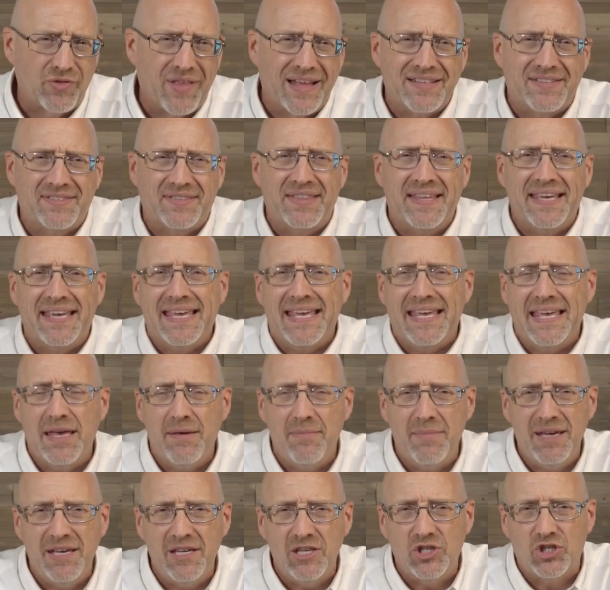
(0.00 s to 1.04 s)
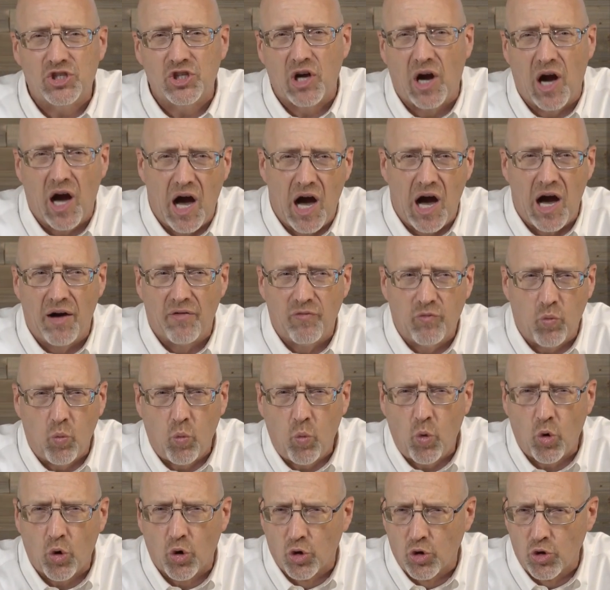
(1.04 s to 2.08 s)
That's the image of
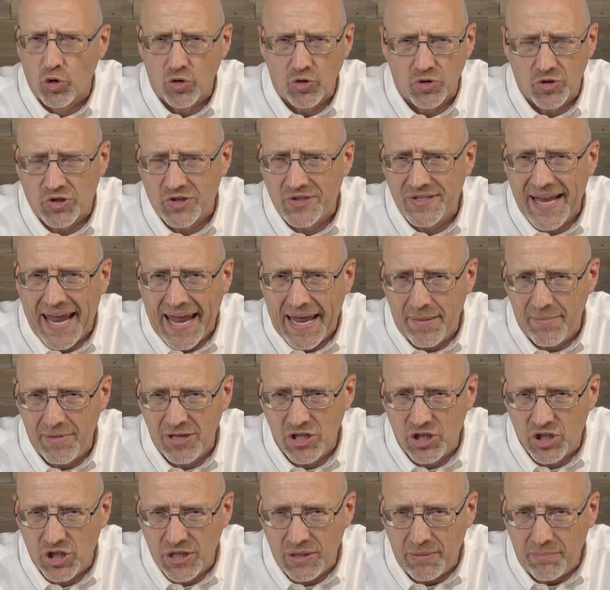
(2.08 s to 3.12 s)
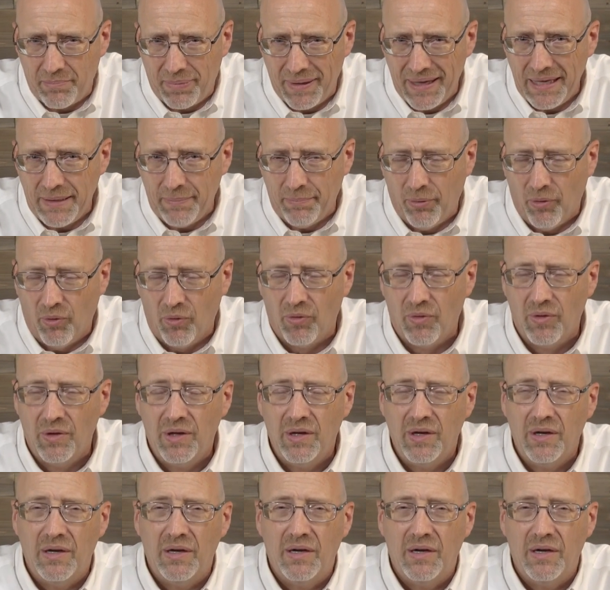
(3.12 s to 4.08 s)
words damaging people.